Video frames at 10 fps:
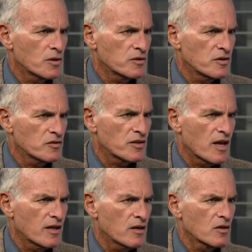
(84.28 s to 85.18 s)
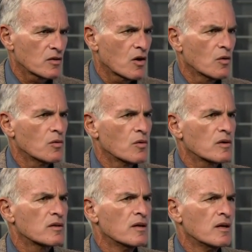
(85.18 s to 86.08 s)
20s
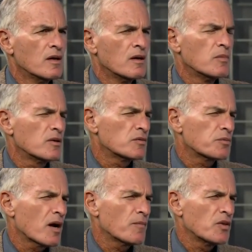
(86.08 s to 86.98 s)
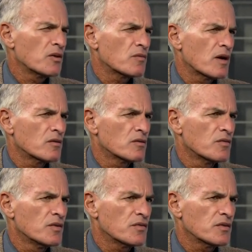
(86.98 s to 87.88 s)
cohort, but it's probably around
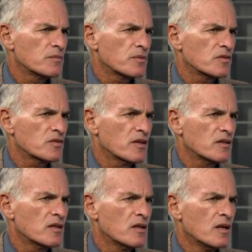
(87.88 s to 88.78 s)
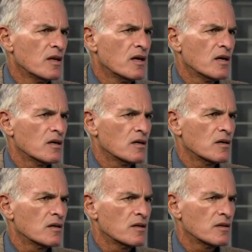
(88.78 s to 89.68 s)
50%.
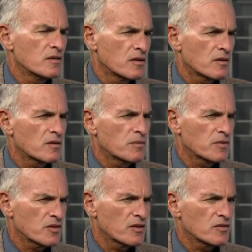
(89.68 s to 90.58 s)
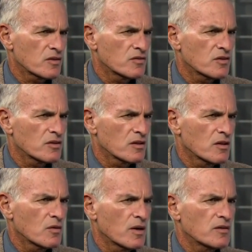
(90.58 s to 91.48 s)
The 30% is considered a
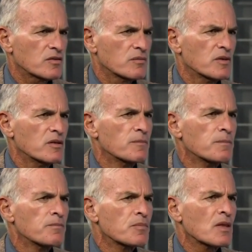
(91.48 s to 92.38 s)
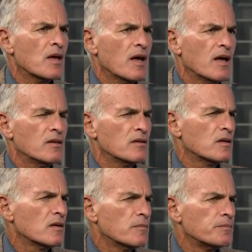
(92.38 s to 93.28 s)
low estimate. And